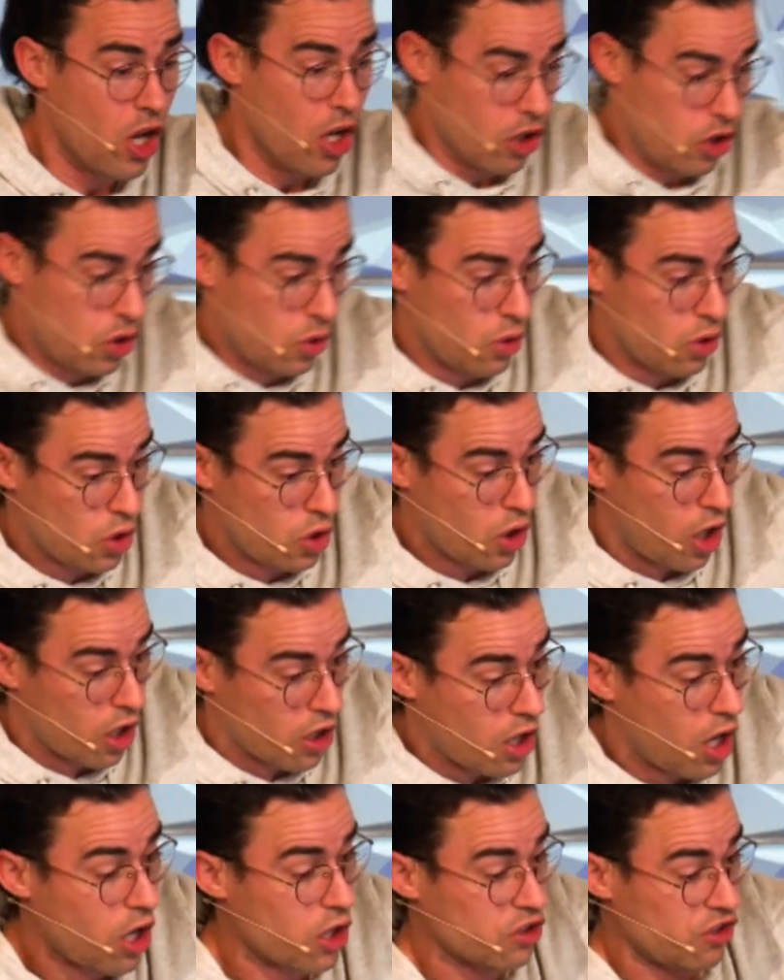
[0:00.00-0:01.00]
who, who
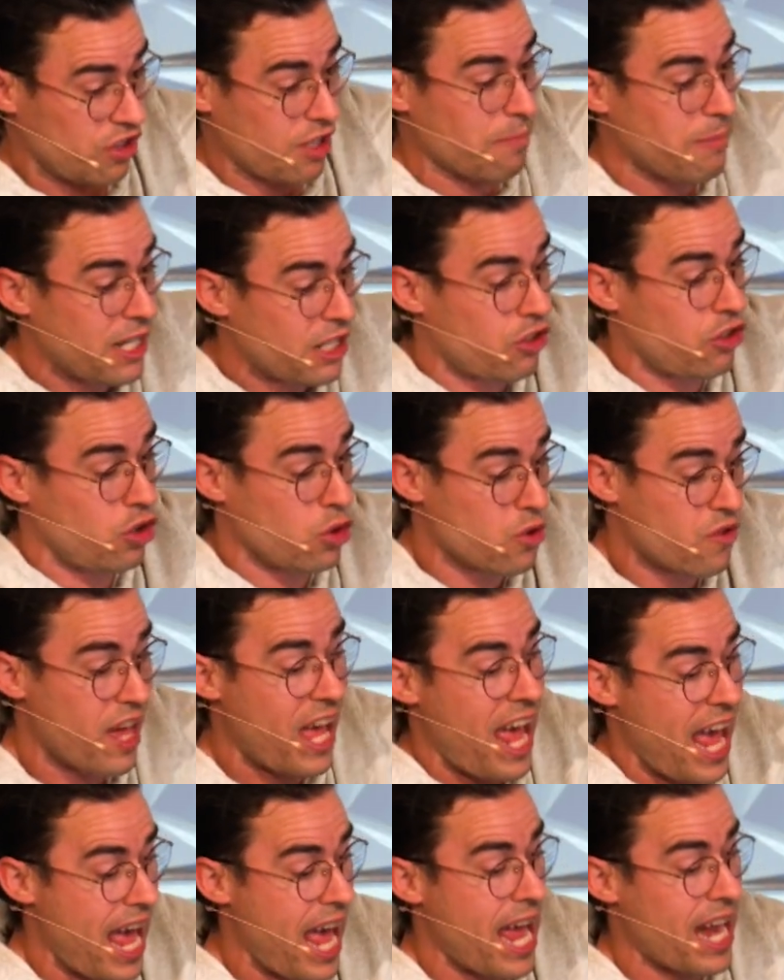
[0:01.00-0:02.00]
are, are submit to the
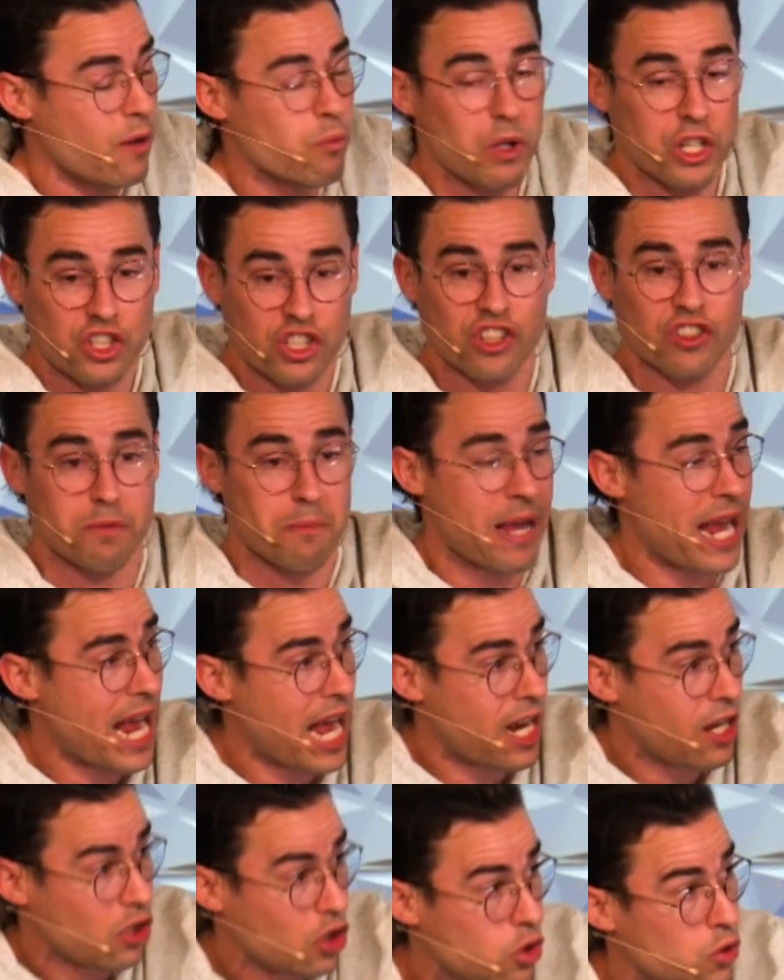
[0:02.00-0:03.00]
head, which is
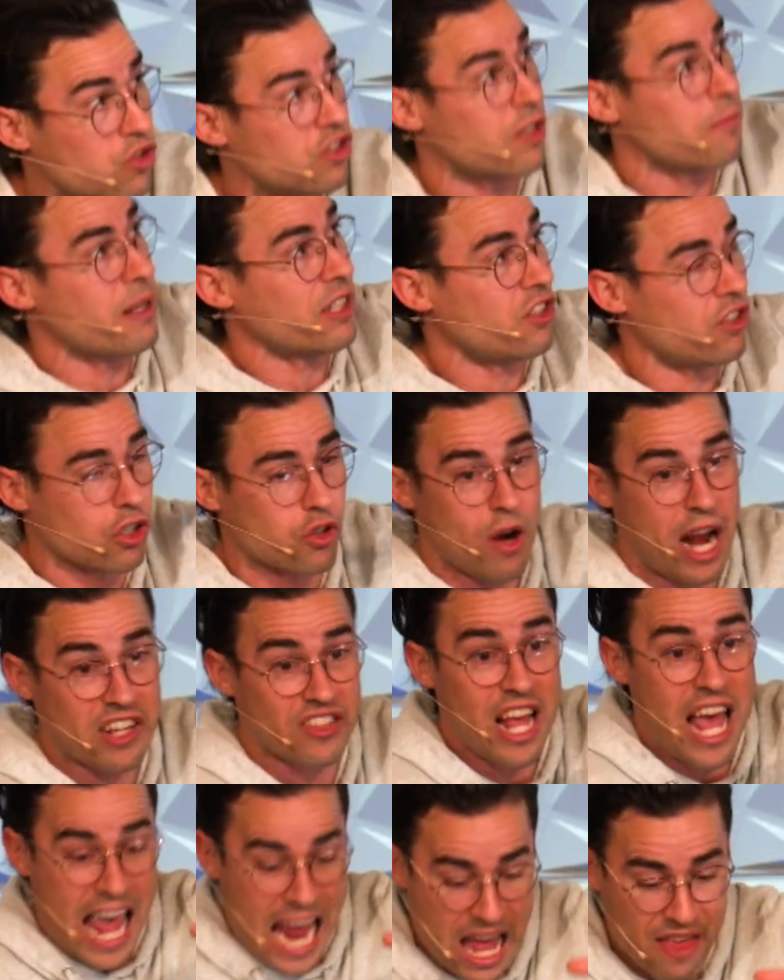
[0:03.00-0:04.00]
man, who submits to Christ.